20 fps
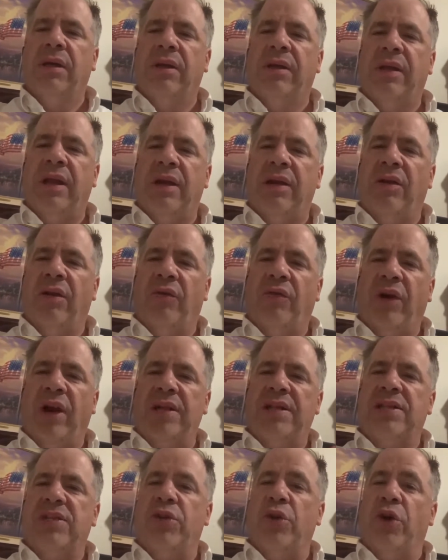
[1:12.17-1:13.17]
then
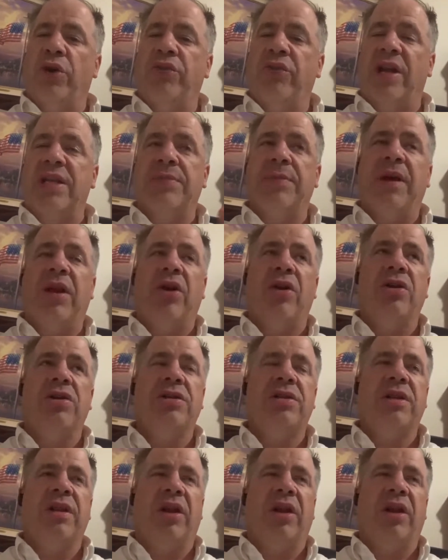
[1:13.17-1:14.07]
releases neurotransmitters.